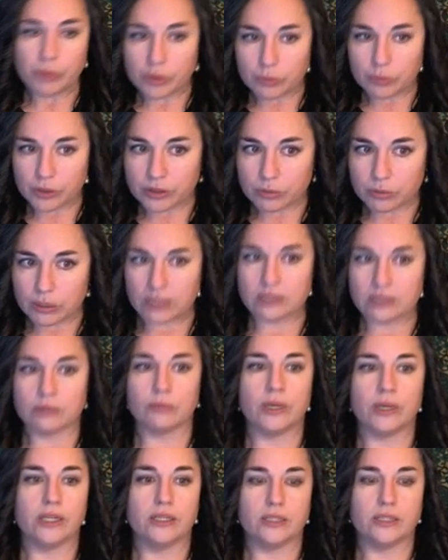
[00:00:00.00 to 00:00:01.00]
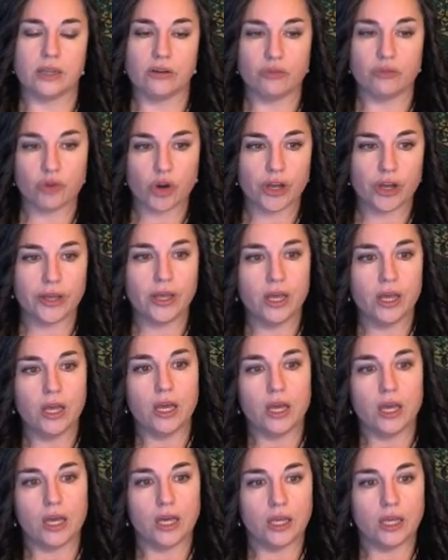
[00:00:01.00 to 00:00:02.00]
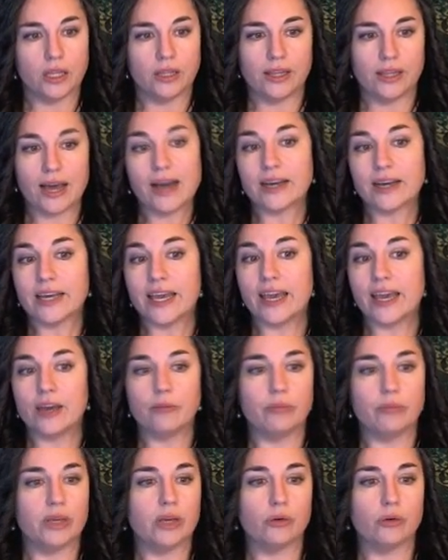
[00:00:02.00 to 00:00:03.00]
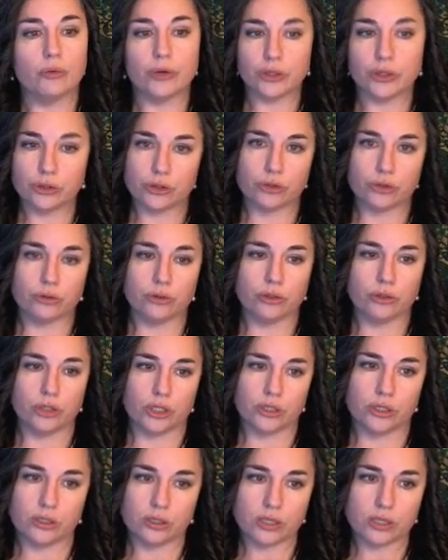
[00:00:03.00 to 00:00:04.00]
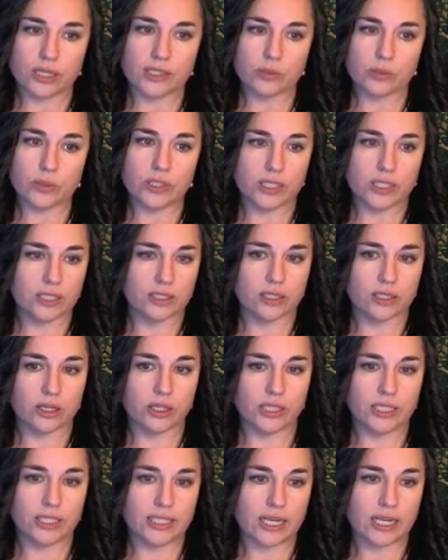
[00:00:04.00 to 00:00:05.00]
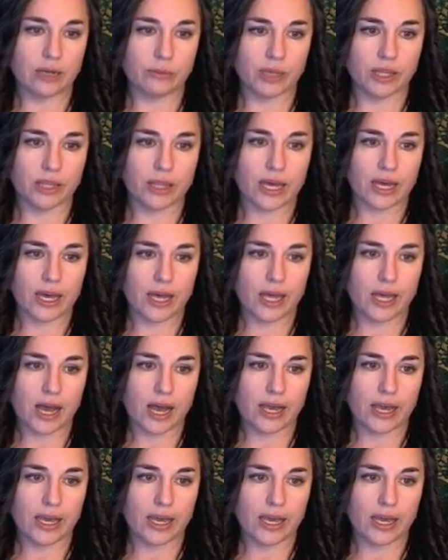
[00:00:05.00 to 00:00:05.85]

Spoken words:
to put the plus or minus out front, and that can't be a real solution. So that's what's going to tell me that I